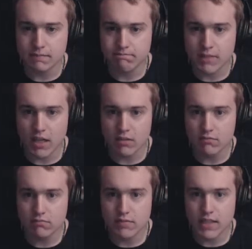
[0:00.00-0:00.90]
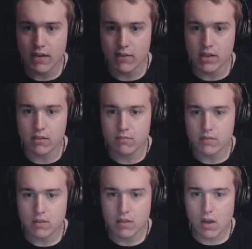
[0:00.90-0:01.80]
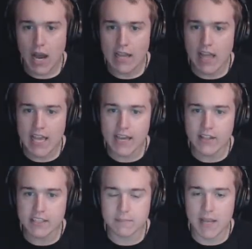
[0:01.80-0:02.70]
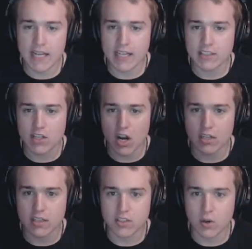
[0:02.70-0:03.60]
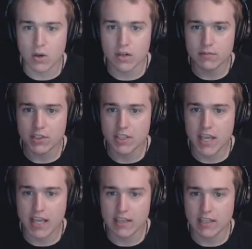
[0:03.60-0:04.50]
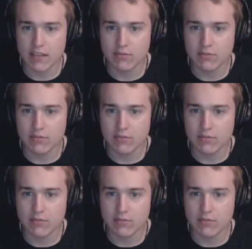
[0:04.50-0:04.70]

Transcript: You know? You never know. I like how this mannequin's guarding the door, so you can't leave.